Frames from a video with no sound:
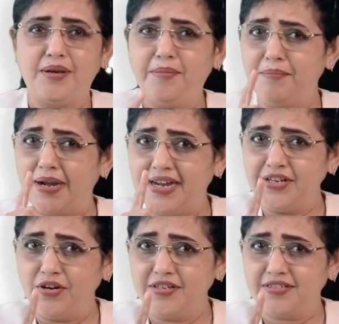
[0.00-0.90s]
Mind
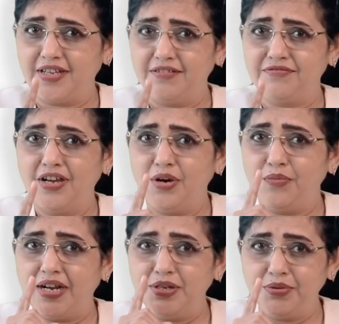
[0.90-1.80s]
yourself
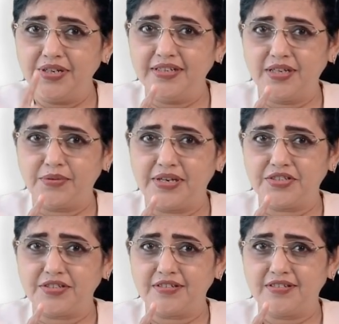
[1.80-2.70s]
while you read the
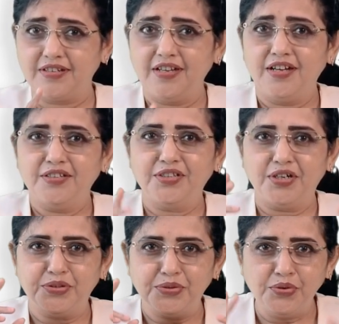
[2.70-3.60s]
question.
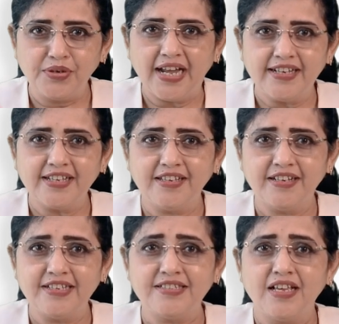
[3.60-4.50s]
The two
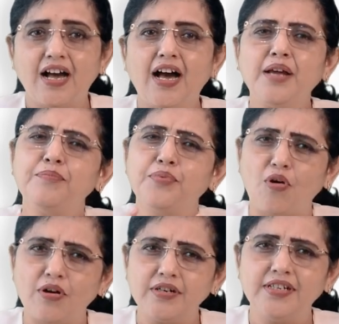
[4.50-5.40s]
categories are
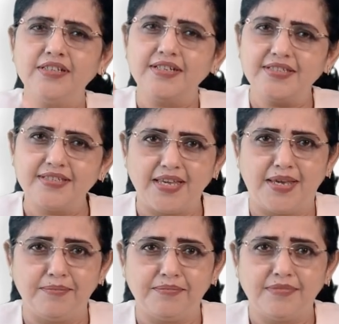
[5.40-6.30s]
broadly the
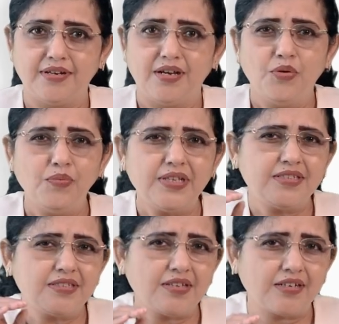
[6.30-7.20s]
same with
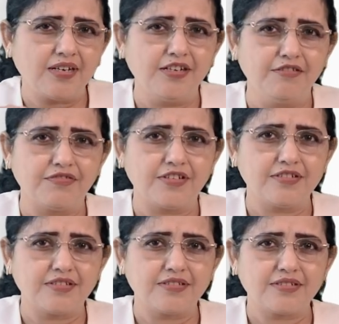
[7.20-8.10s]
subtle
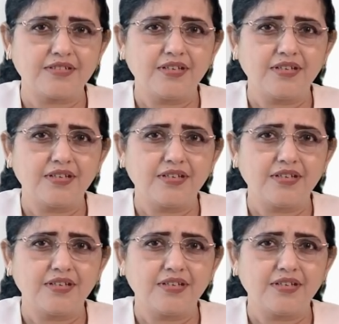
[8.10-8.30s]
differences.